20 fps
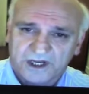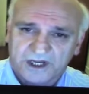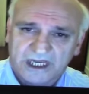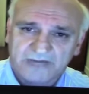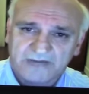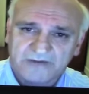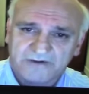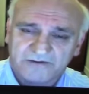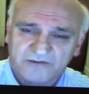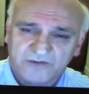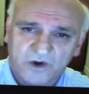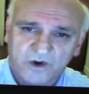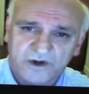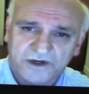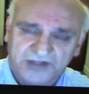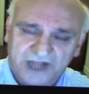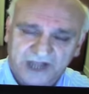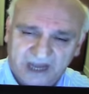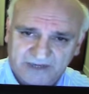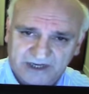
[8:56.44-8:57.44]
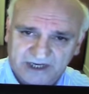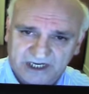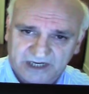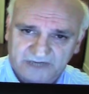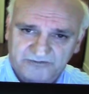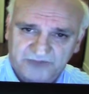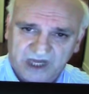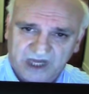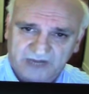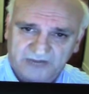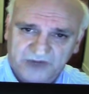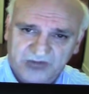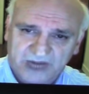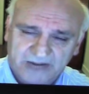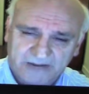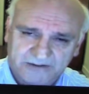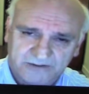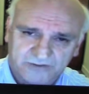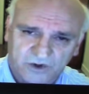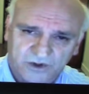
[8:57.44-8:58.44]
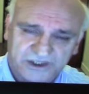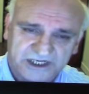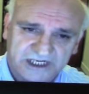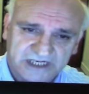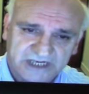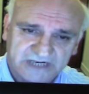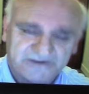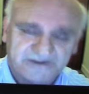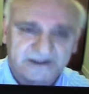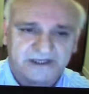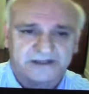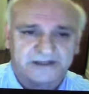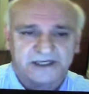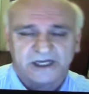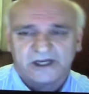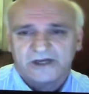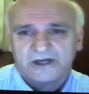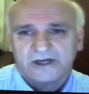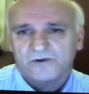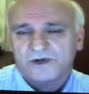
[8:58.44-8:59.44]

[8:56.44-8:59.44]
even more damning and perhaps more significant,